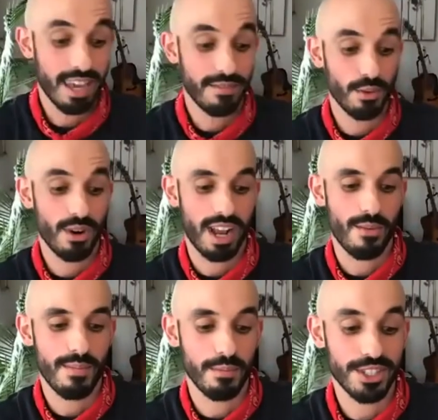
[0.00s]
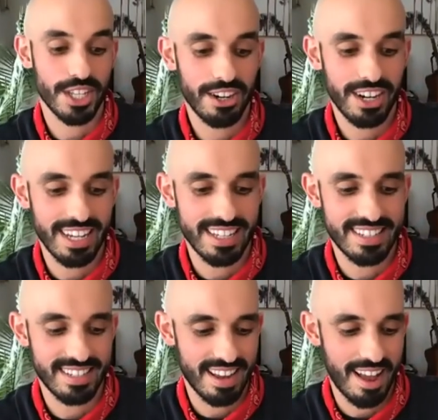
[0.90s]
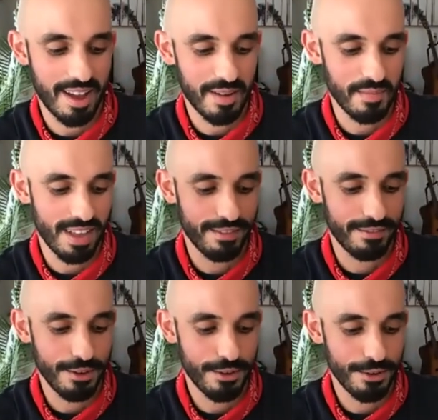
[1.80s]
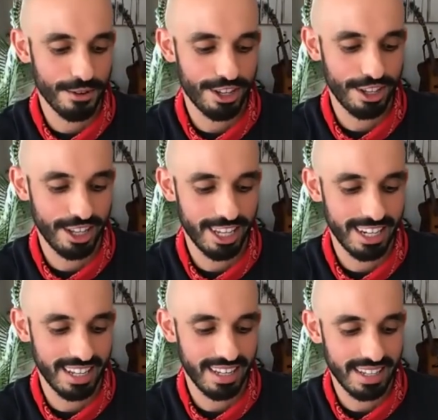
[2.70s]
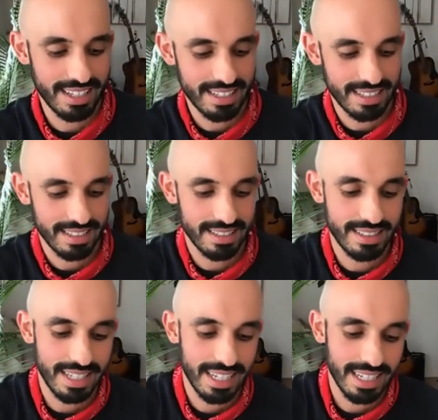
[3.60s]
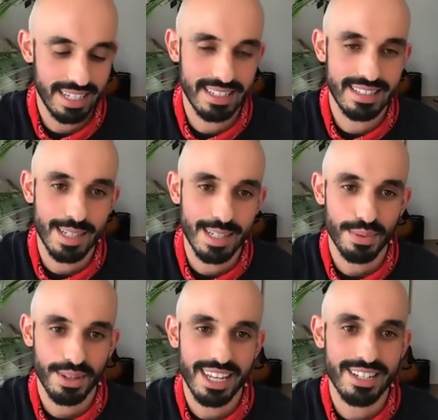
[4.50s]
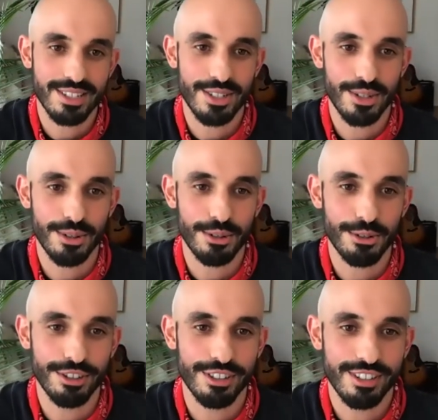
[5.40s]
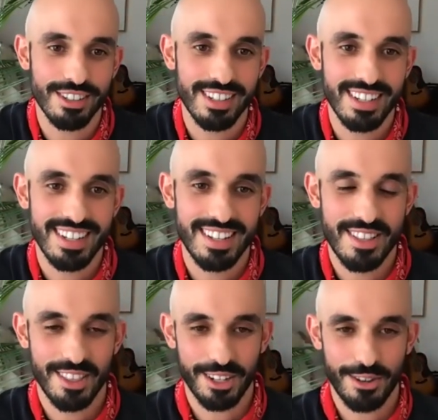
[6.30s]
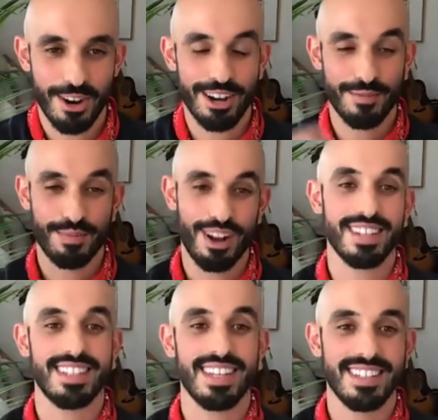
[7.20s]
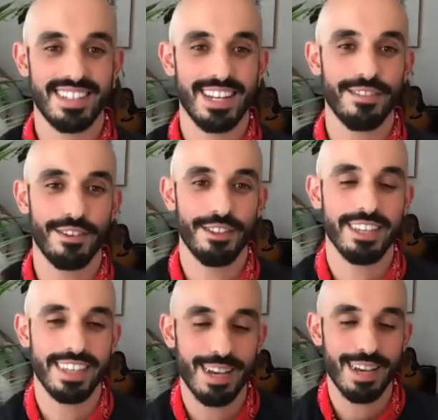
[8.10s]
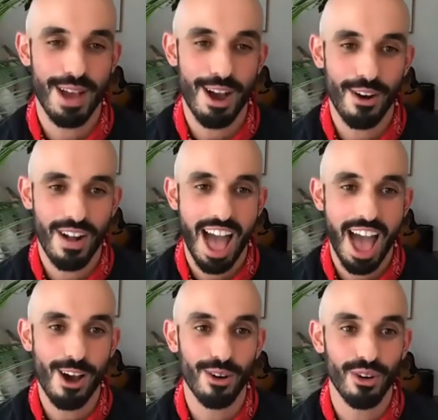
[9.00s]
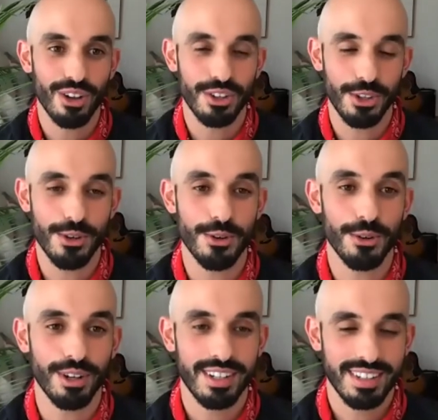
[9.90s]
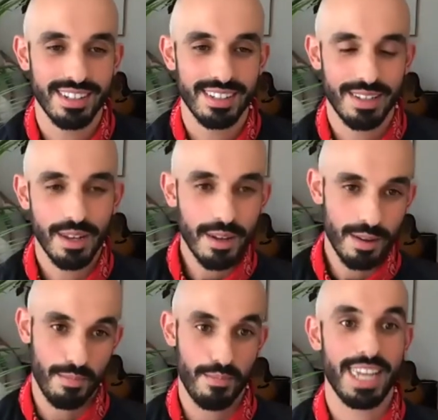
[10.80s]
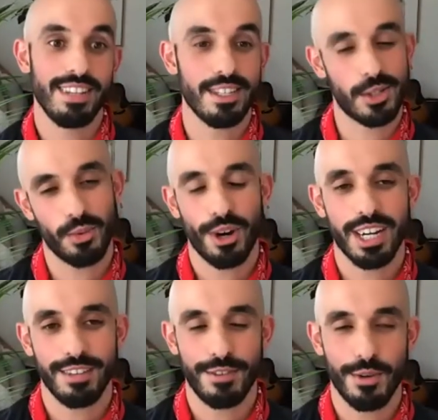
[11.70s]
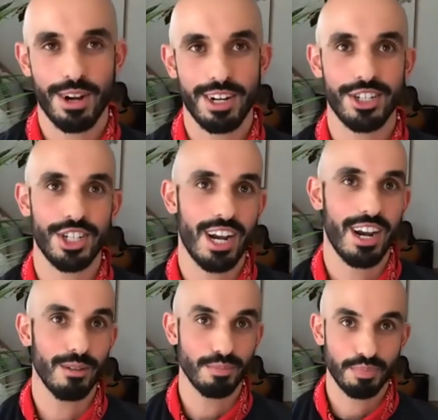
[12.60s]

the work, I was curious if you could dig deep into the creative process, and if you're thinking about how you made this work, if you wanted to share